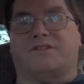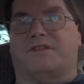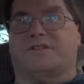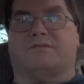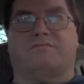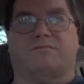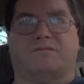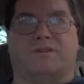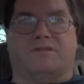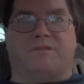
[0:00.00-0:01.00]
They just,
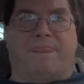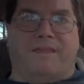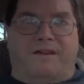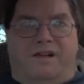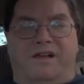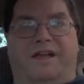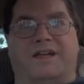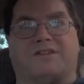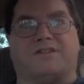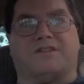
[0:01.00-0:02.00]

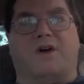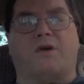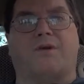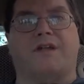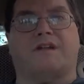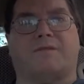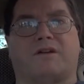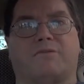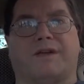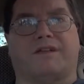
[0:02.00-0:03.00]
canceled it. So I waited about
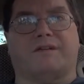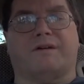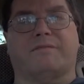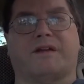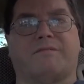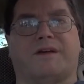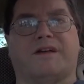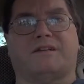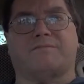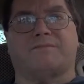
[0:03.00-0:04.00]
a week to get my money
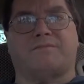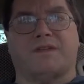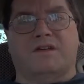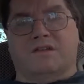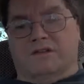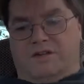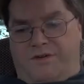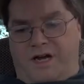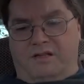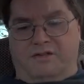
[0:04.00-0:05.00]
back, and looked
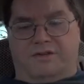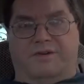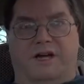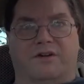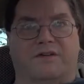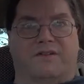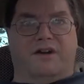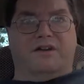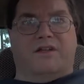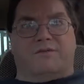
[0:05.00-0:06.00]
around. I
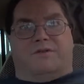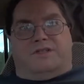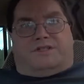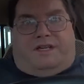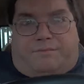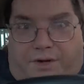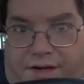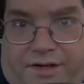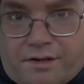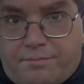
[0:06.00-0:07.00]
found another one, same
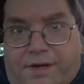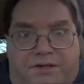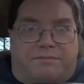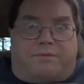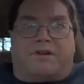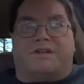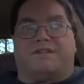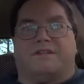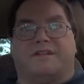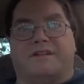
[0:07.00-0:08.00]
brand, better price
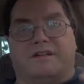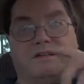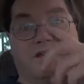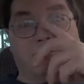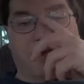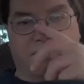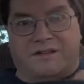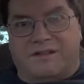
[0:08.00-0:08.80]
on eBay.